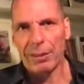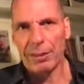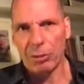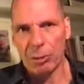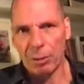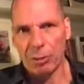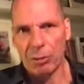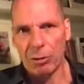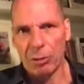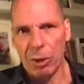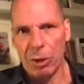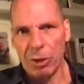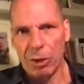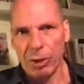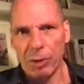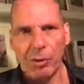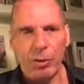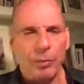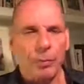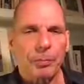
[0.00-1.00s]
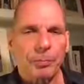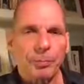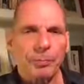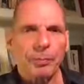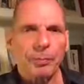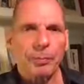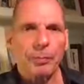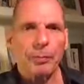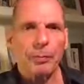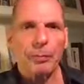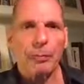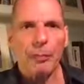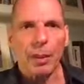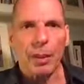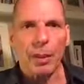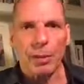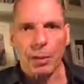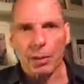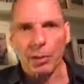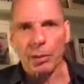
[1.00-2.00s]
to issue dollars
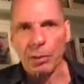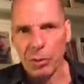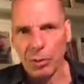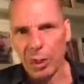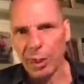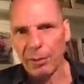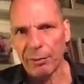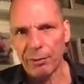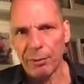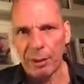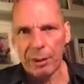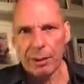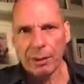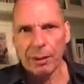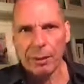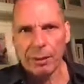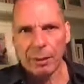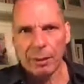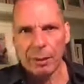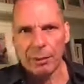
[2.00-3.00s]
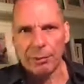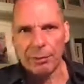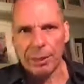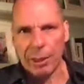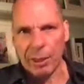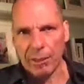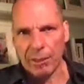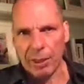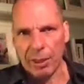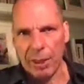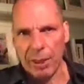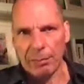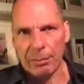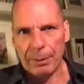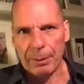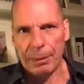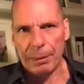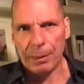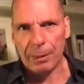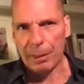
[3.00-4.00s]
in order to save financial
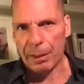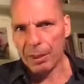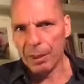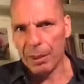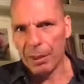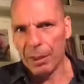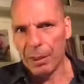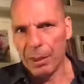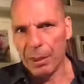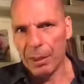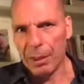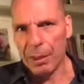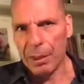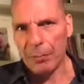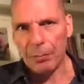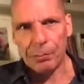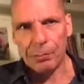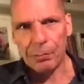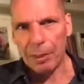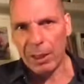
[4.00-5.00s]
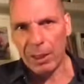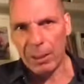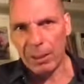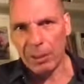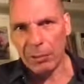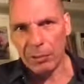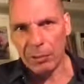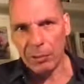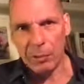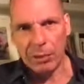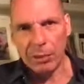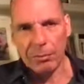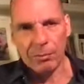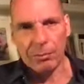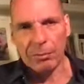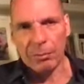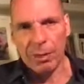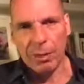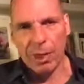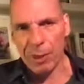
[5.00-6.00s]
capital in
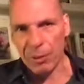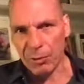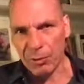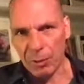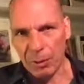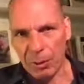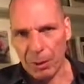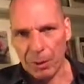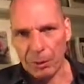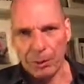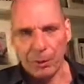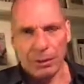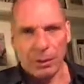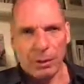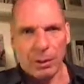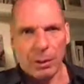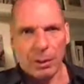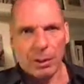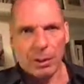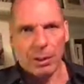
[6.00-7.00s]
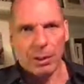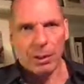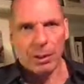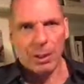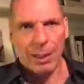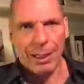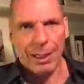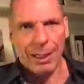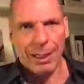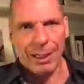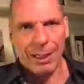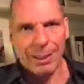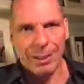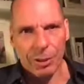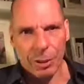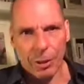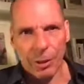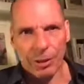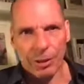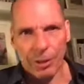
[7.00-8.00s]
the rest of the world. Is
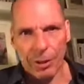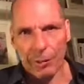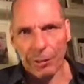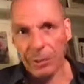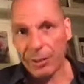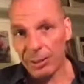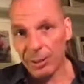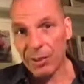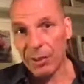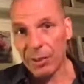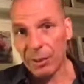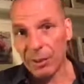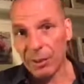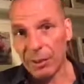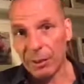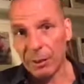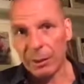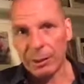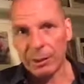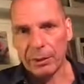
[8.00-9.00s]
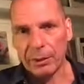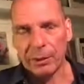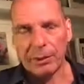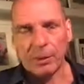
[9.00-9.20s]
Donald Trump interested in doing that?